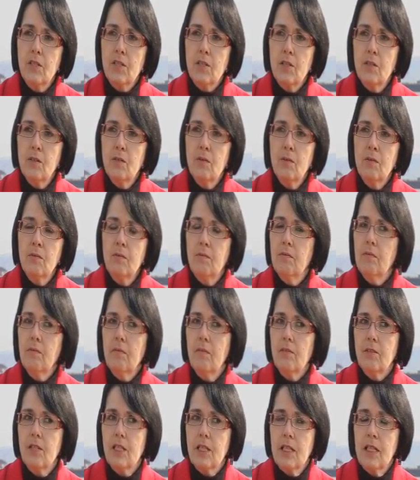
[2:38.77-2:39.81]
So
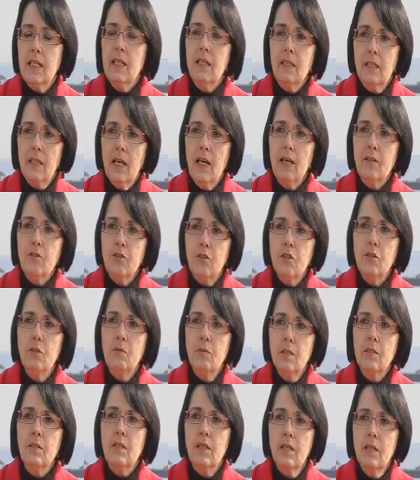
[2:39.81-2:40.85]
on seeing that, you
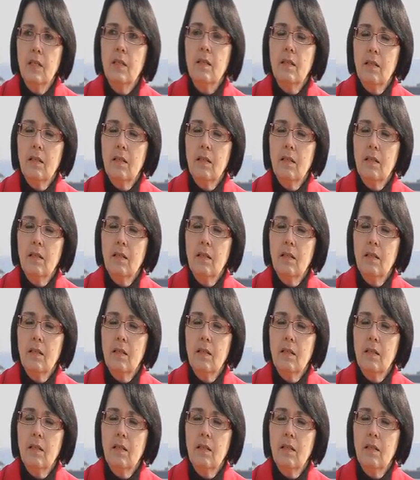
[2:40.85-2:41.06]
would